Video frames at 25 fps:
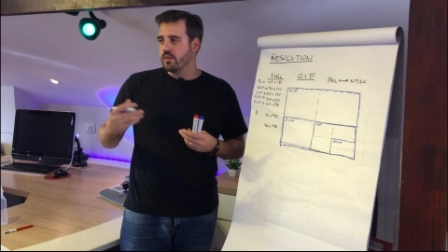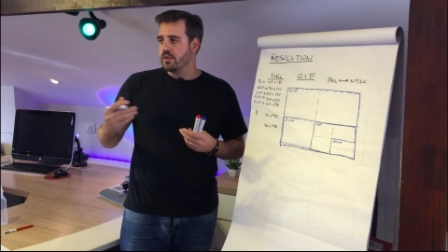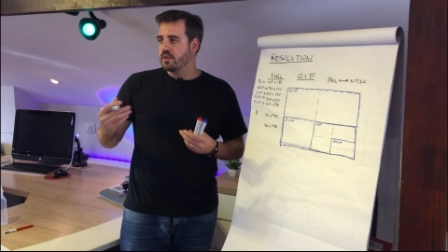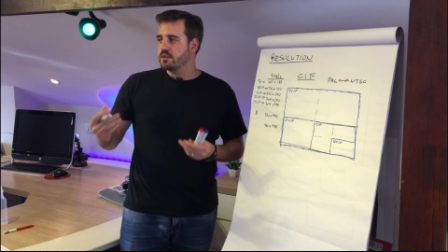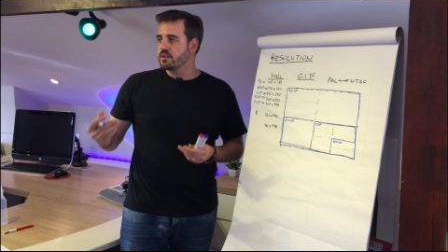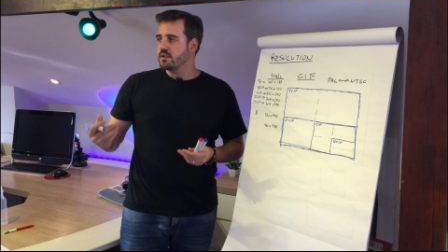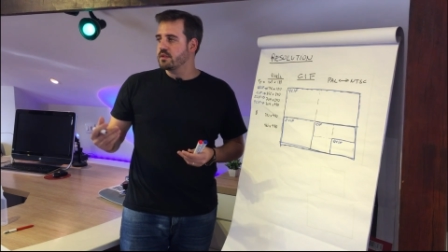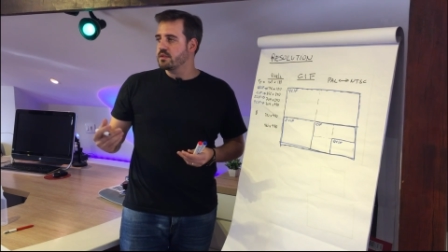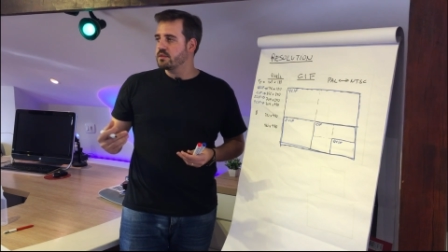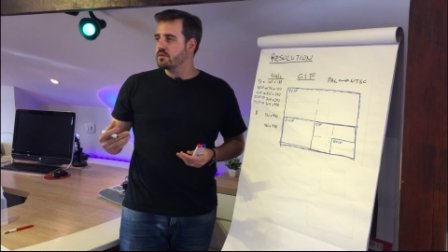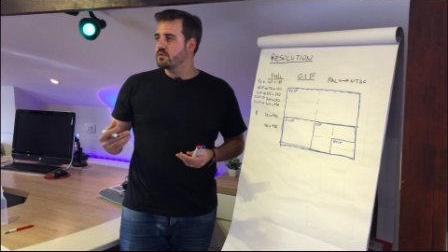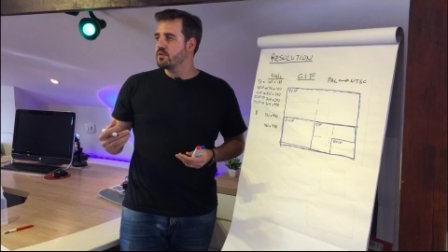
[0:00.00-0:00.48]
which
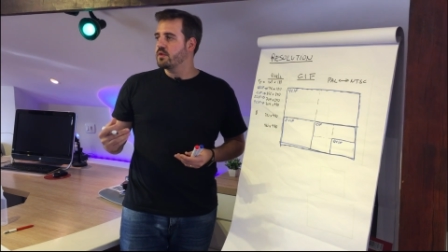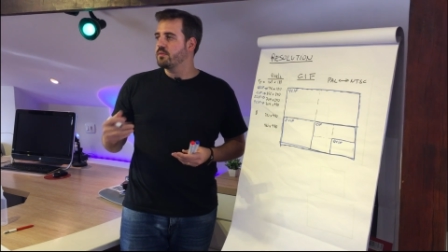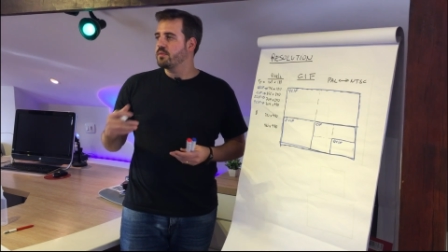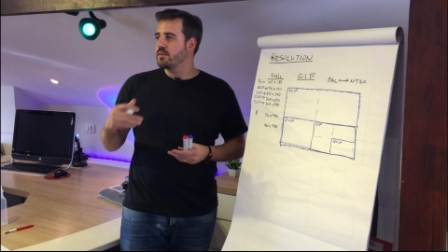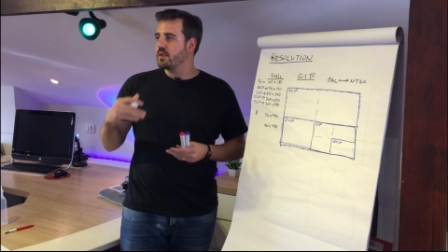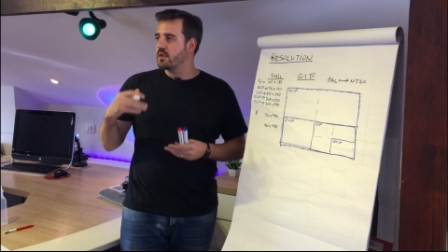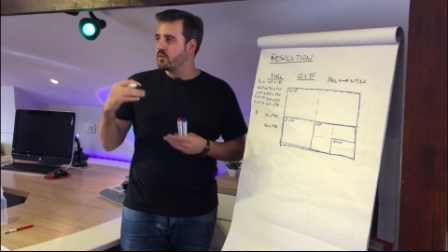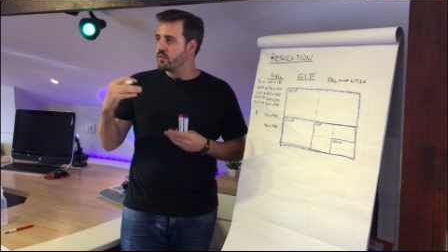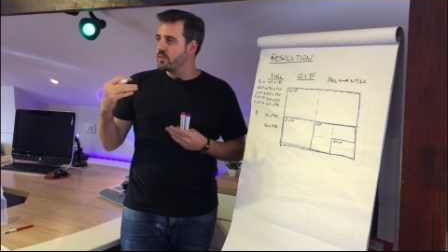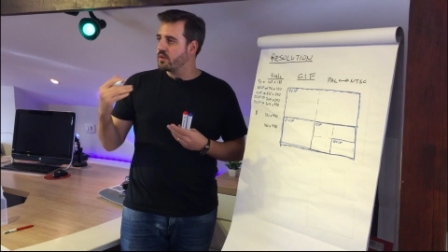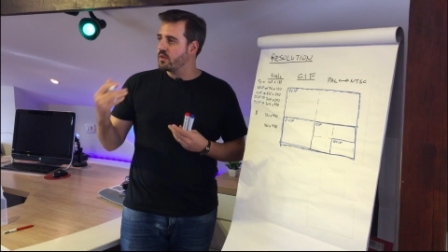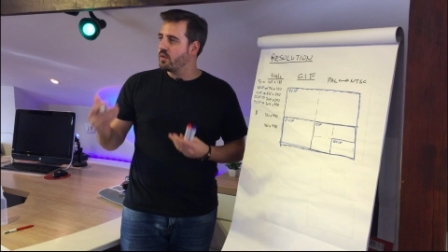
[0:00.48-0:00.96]
is the stream
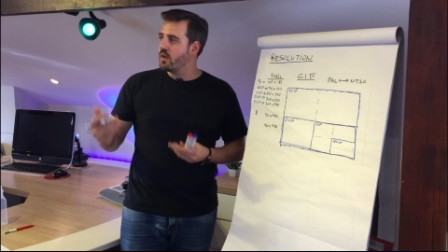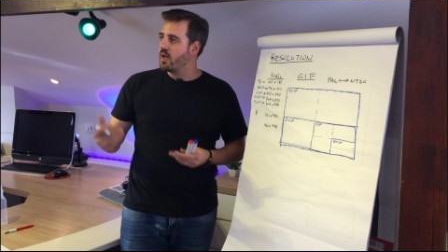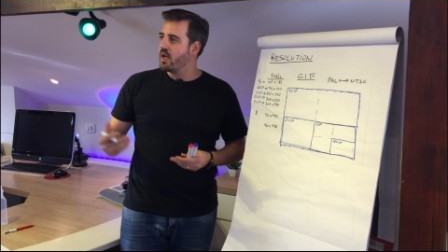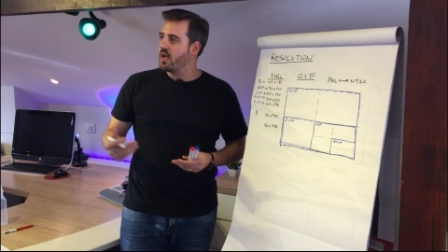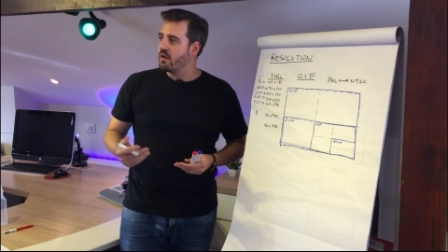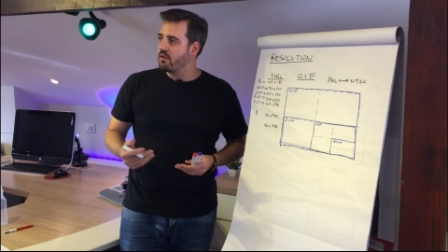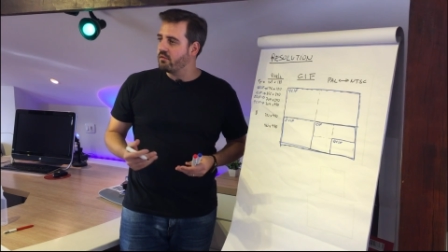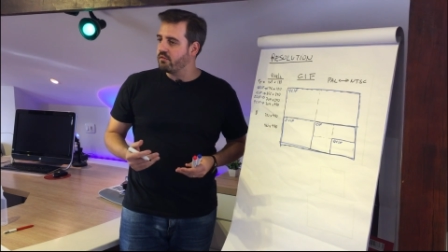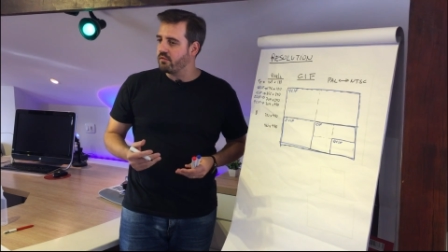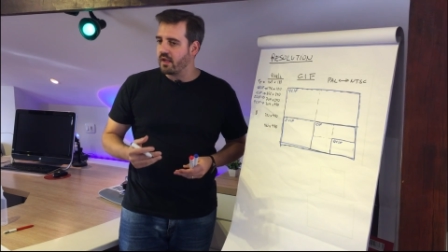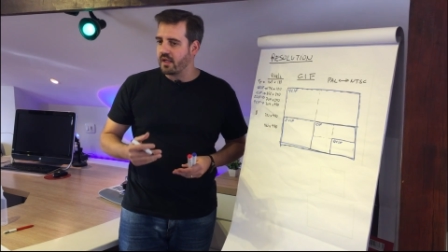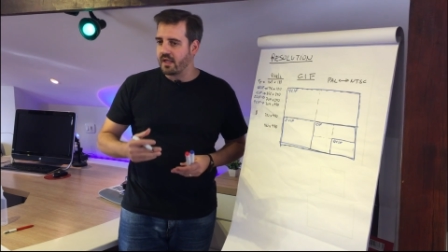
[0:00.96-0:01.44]
that we don't
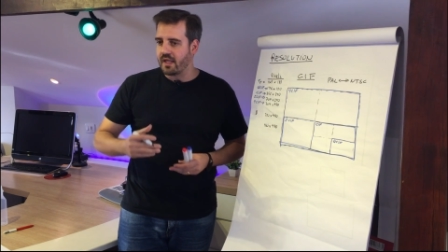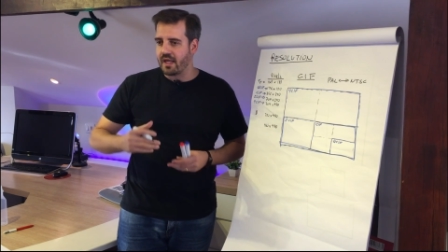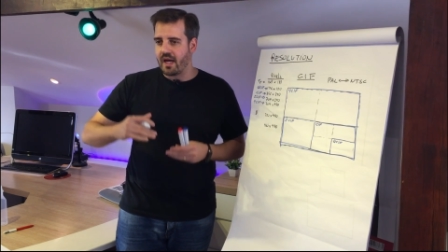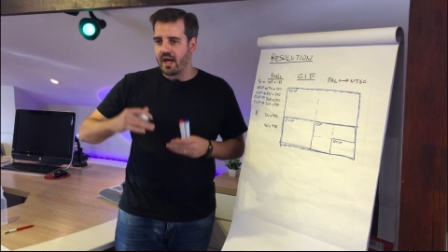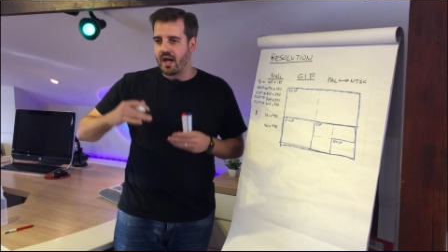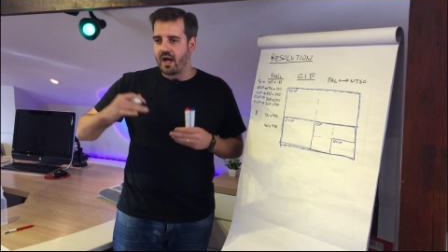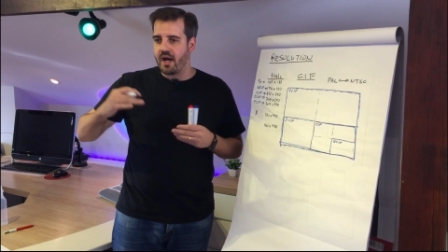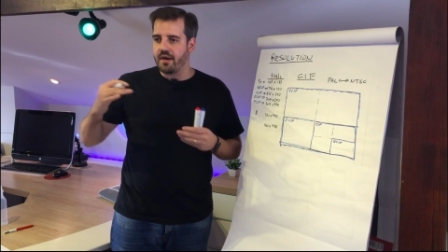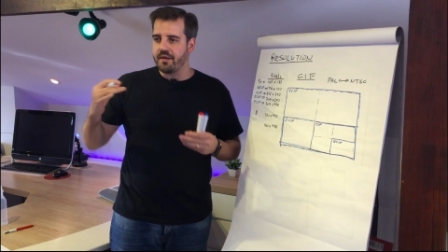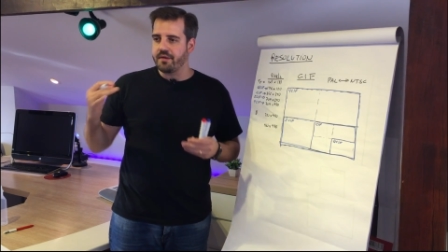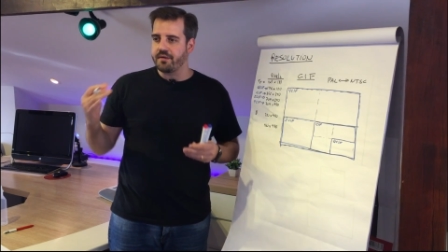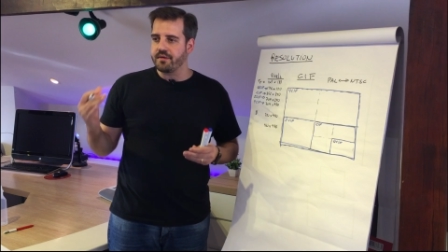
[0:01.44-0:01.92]
have like a
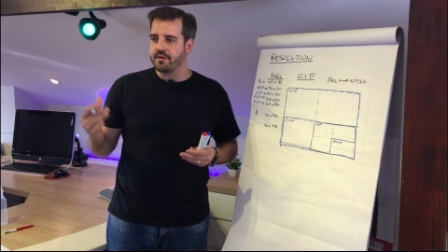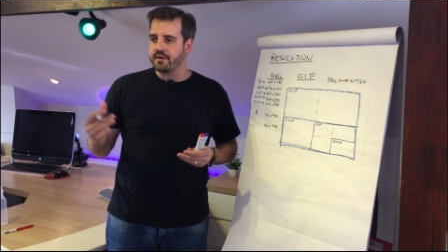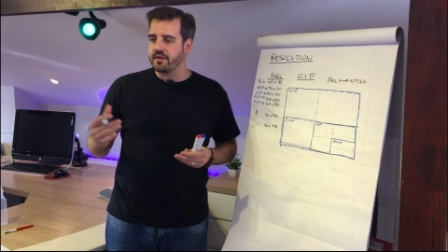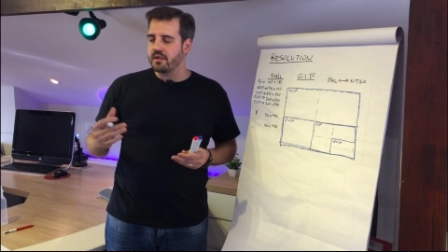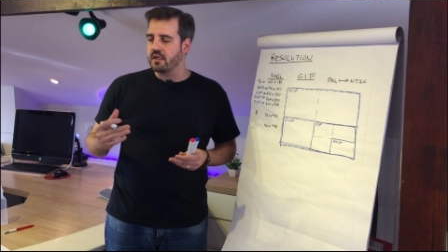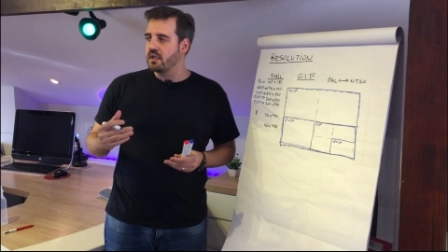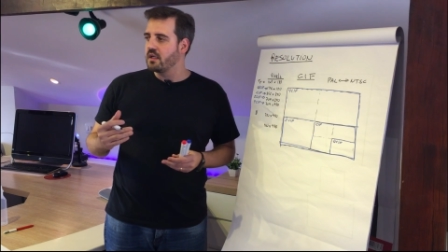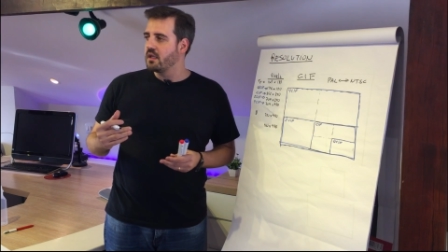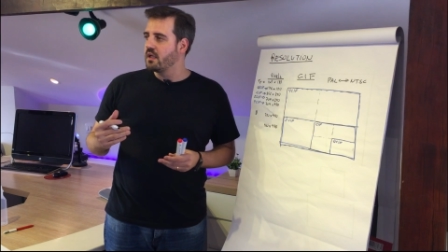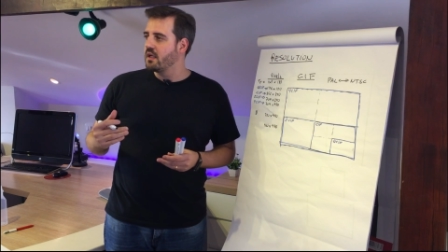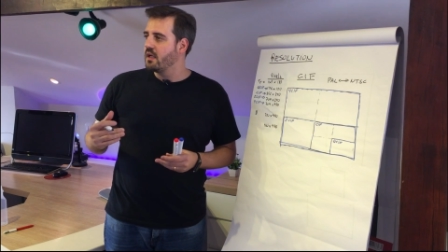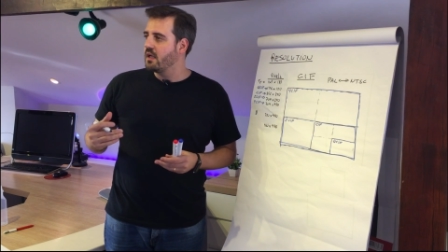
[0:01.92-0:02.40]
higher